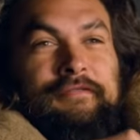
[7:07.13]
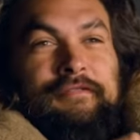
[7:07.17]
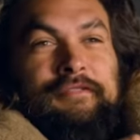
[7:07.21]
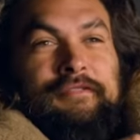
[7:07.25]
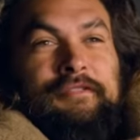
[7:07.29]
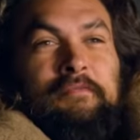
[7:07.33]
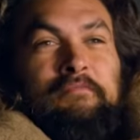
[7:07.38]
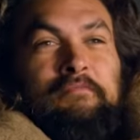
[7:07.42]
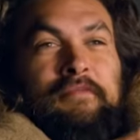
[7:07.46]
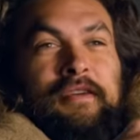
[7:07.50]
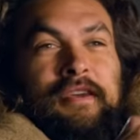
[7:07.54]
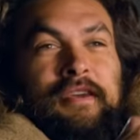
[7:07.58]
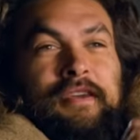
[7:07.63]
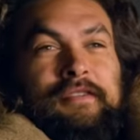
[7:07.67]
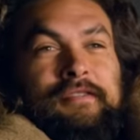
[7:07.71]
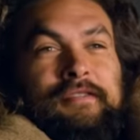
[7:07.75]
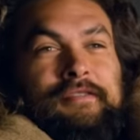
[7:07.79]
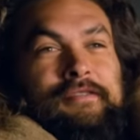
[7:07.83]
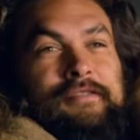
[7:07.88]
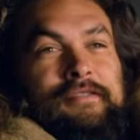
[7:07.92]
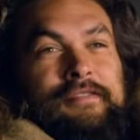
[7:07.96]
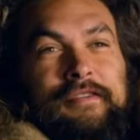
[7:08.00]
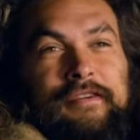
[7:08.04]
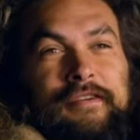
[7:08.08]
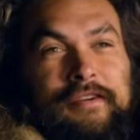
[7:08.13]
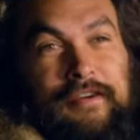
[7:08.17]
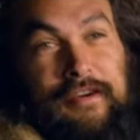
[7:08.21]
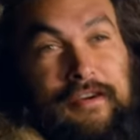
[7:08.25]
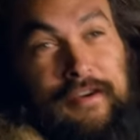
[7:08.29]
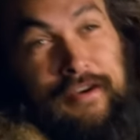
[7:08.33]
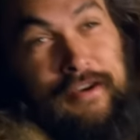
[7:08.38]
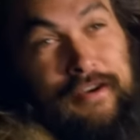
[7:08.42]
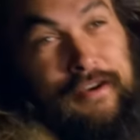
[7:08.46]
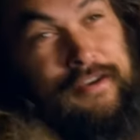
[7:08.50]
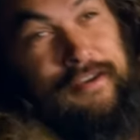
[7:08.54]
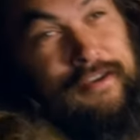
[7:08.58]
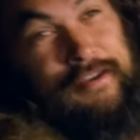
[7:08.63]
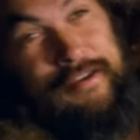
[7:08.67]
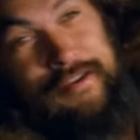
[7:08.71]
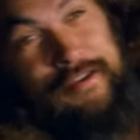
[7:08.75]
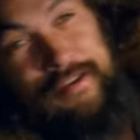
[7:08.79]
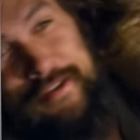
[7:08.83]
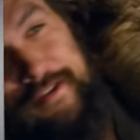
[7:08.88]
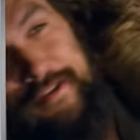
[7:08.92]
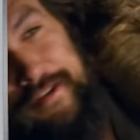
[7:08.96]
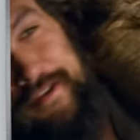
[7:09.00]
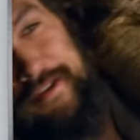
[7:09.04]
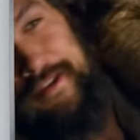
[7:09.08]
some meat.
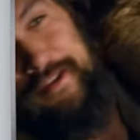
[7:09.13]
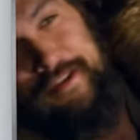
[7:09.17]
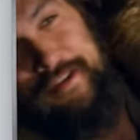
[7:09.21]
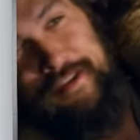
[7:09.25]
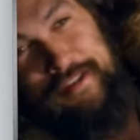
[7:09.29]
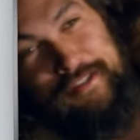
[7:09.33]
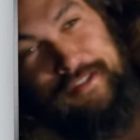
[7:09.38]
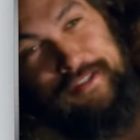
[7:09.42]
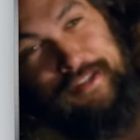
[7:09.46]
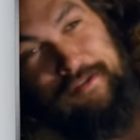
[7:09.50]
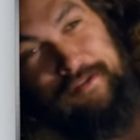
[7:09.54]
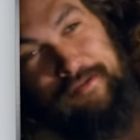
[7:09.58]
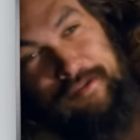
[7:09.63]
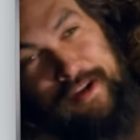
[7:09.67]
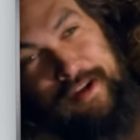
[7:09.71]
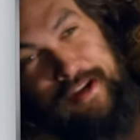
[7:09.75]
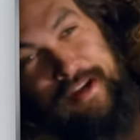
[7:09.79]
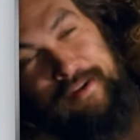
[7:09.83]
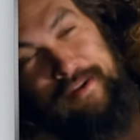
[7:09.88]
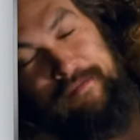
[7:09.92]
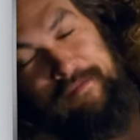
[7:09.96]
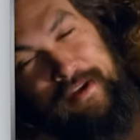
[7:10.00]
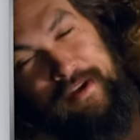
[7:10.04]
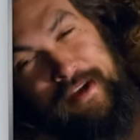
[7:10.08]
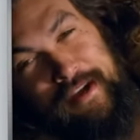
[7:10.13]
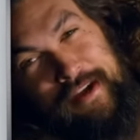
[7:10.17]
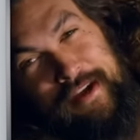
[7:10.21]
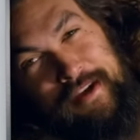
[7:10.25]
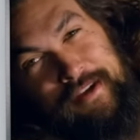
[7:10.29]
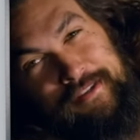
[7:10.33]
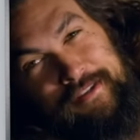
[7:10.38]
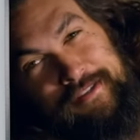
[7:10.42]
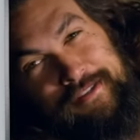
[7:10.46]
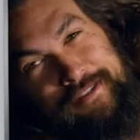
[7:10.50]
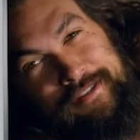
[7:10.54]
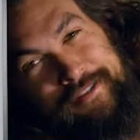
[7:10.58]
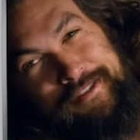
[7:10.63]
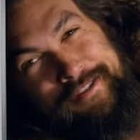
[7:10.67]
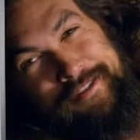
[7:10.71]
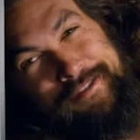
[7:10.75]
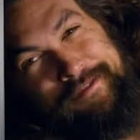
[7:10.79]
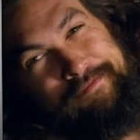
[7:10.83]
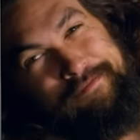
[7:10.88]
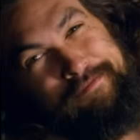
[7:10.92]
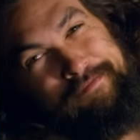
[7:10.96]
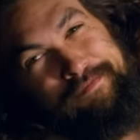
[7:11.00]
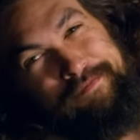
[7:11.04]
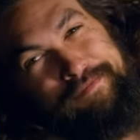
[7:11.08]
Because I ran out of my house and just
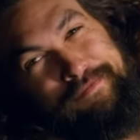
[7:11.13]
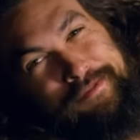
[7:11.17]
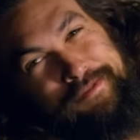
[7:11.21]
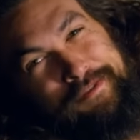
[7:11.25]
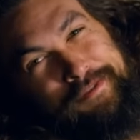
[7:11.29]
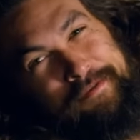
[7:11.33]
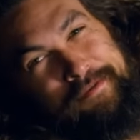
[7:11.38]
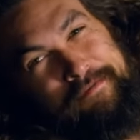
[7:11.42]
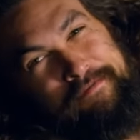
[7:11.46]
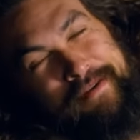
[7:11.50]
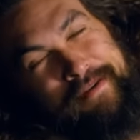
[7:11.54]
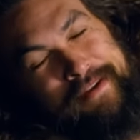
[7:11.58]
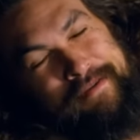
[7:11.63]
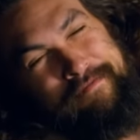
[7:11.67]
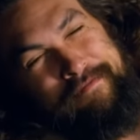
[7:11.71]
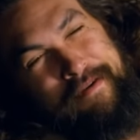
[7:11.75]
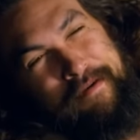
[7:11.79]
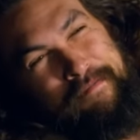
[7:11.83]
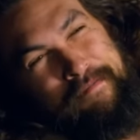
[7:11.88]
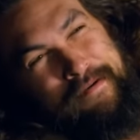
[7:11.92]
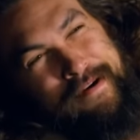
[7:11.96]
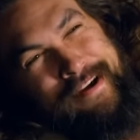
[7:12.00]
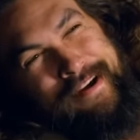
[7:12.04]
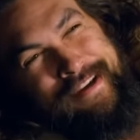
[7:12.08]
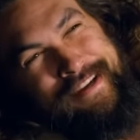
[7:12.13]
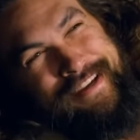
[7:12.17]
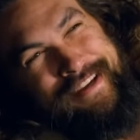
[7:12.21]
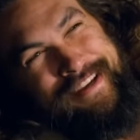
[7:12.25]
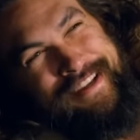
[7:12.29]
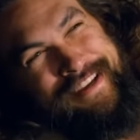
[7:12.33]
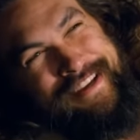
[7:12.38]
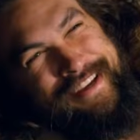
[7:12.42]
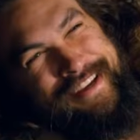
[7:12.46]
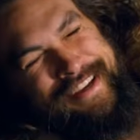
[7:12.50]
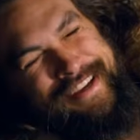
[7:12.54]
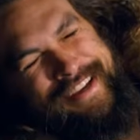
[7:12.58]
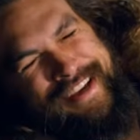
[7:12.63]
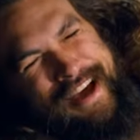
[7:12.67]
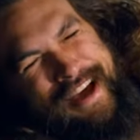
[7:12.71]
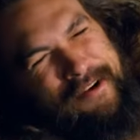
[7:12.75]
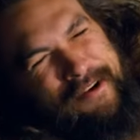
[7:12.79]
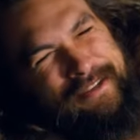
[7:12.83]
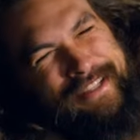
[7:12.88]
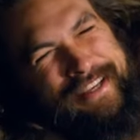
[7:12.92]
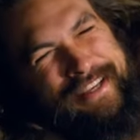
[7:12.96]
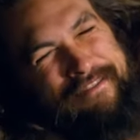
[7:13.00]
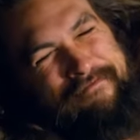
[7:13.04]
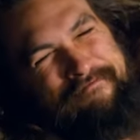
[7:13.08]
threw some meat in my pocket. I
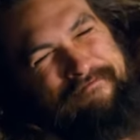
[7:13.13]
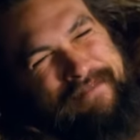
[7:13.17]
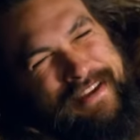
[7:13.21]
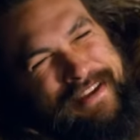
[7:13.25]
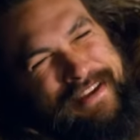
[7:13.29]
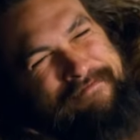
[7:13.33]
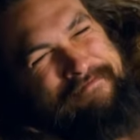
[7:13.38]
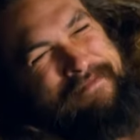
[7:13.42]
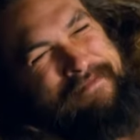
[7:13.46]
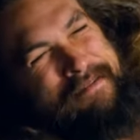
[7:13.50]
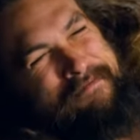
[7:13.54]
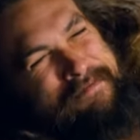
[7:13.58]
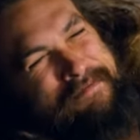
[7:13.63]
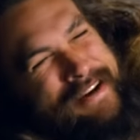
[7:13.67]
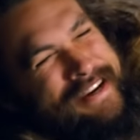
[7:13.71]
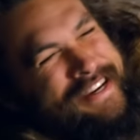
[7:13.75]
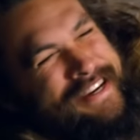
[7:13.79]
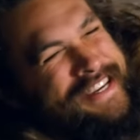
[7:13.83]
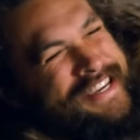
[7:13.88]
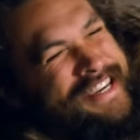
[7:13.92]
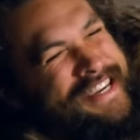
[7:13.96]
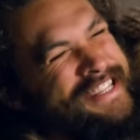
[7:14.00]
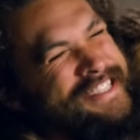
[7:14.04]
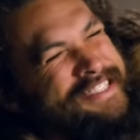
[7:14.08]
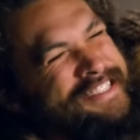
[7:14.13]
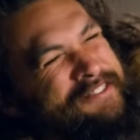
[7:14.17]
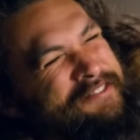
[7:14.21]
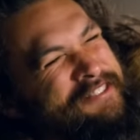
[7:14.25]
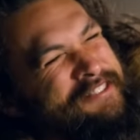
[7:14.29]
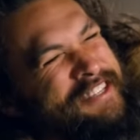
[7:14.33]
always have meat in my pocket, it's